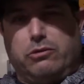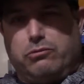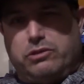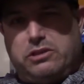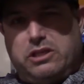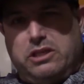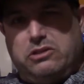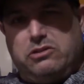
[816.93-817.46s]

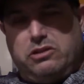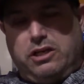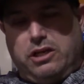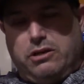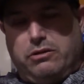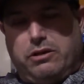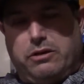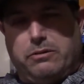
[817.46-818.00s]

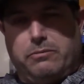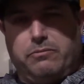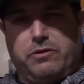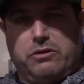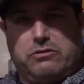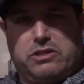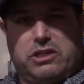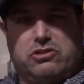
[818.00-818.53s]

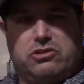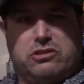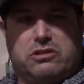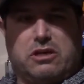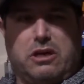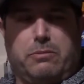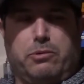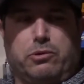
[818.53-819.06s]
they're tension
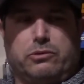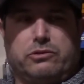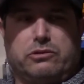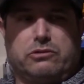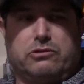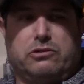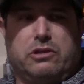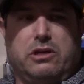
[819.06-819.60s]
type
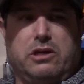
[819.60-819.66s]
holsters,